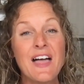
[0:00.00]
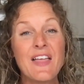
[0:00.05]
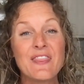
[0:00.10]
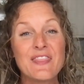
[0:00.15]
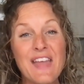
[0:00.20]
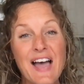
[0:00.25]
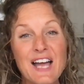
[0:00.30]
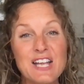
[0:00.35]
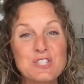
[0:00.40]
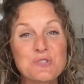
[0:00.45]

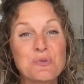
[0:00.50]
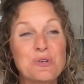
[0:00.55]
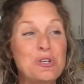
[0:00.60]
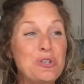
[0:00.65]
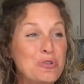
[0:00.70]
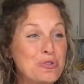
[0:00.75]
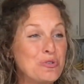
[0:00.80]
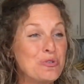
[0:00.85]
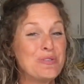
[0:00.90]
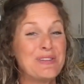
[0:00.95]
That's when
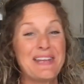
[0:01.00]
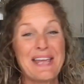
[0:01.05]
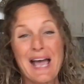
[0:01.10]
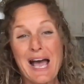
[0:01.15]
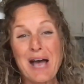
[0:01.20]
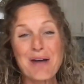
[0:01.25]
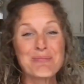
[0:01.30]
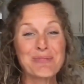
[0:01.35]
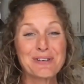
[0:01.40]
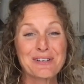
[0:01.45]
you do the
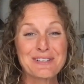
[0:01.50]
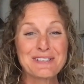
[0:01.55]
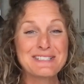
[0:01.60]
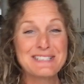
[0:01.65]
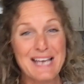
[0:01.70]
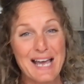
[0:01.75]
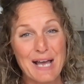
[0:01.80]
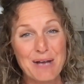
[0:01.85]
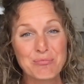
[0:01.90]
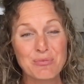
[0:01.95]

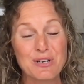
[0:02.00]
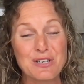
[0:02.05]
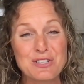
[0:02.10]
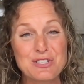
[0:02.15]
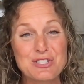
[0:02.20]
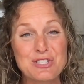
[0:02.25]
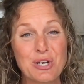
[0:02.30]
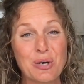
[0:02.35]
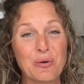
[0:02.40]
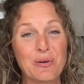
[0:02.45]
abracadabra, and
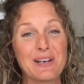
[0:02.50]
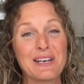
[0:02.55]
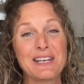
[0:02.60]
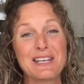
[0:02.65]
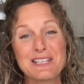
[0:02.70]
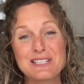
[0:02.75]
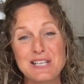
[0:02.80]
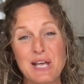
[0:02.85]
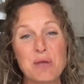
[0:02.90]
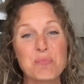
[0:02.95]
so it
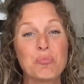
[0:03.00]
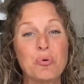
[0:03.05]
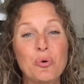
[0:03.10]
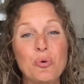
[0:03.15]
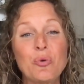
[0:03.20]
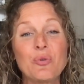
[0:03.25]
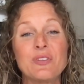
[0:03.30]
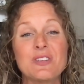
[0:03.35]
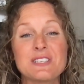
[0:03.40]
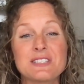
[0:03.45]
is, I
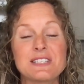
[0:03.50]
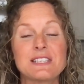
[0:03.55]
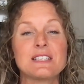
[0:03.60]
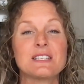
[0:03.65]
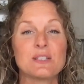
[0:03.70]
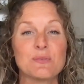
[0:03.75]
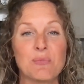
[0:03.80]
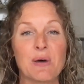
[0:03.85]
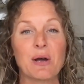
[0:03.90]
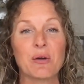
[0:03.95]
pull this
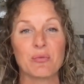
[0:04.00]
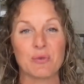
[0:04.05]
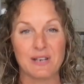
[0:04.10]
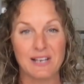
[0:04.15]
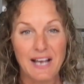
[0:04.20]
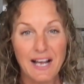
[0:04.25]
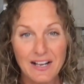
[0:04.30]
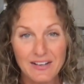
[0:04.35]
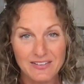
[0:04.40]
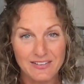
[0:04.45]
into my
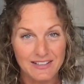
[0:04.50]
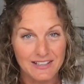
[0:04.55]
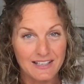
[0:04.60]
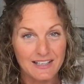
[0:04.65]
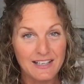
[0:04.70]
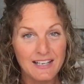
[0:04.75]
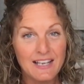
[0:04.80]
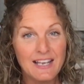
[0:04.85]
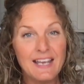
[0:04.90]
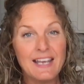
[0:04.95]
reality.